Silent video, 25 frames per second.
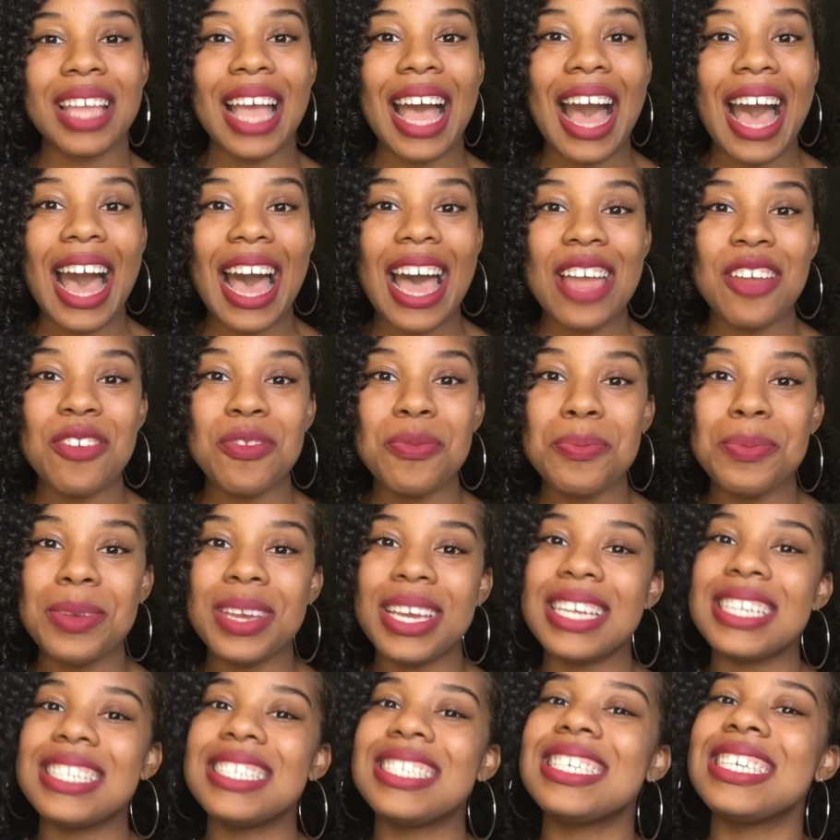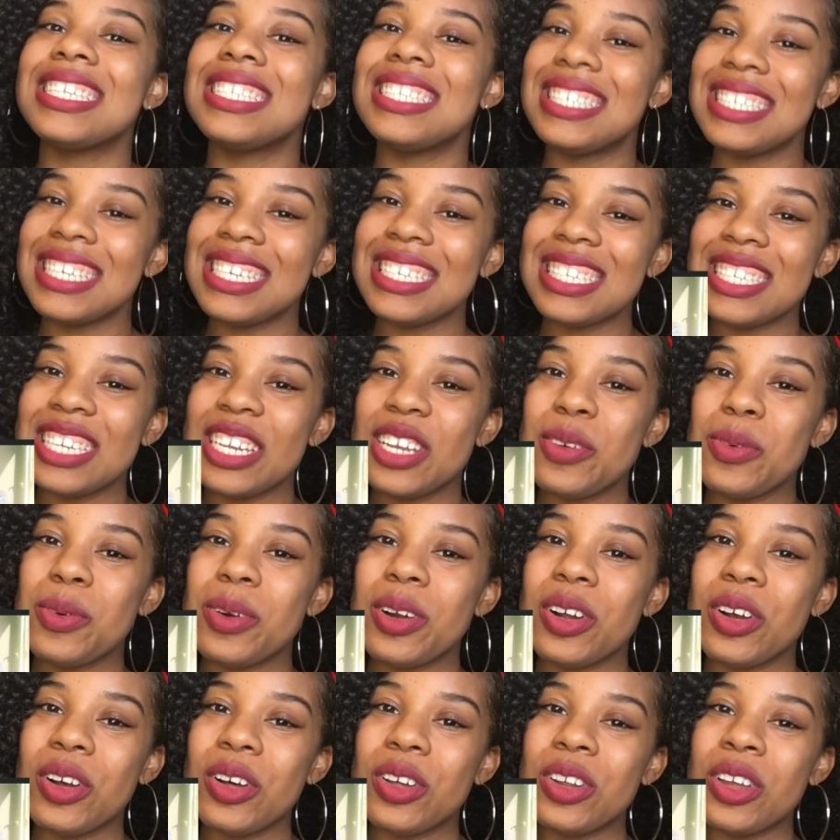I've been to Disney
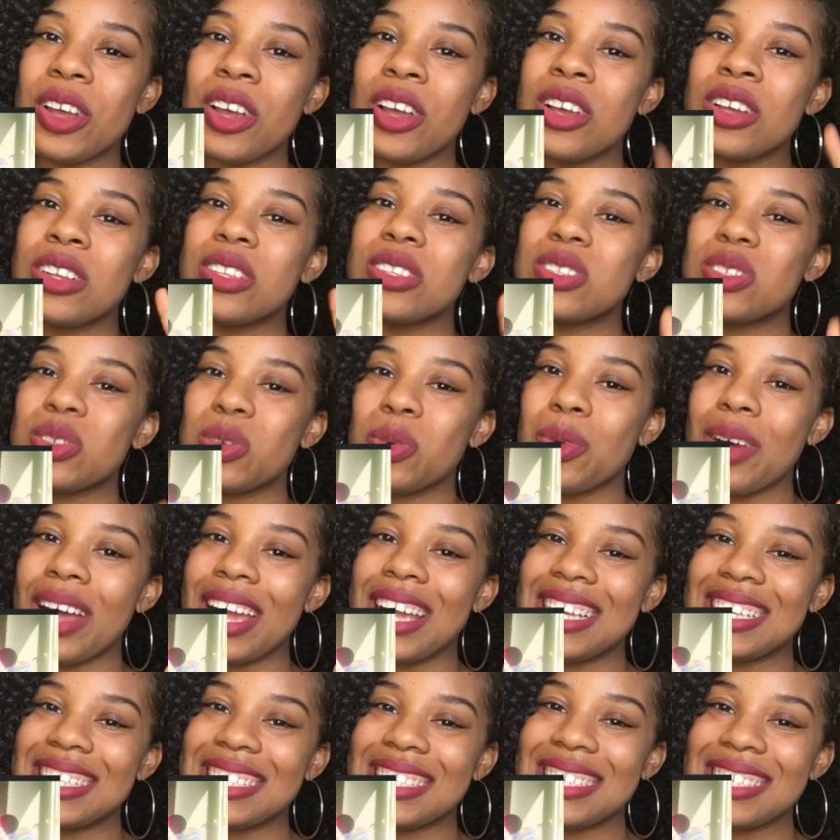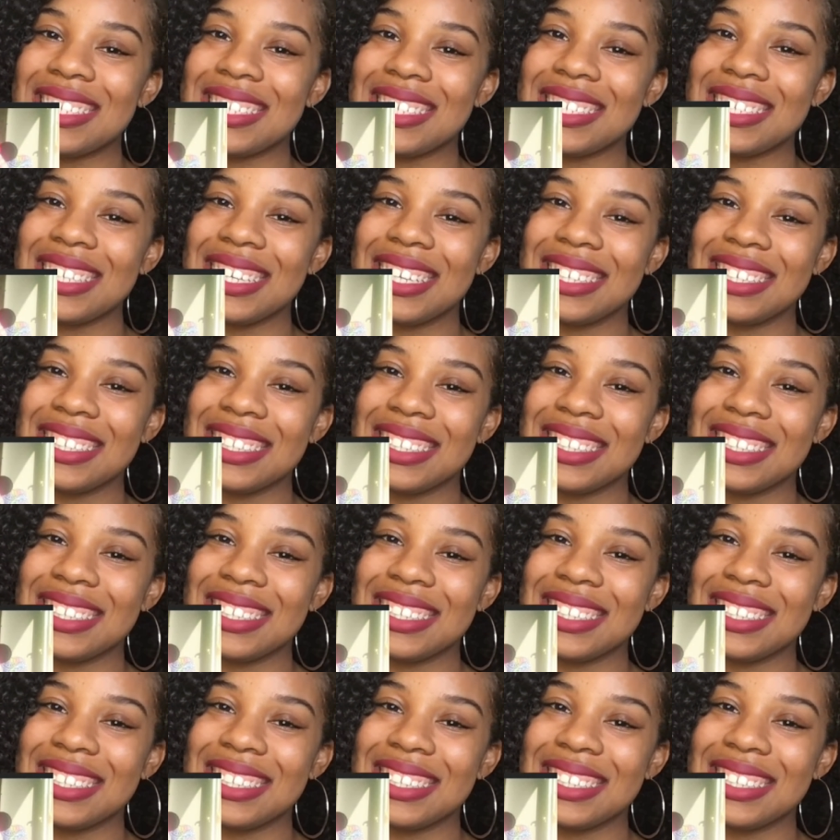World twice.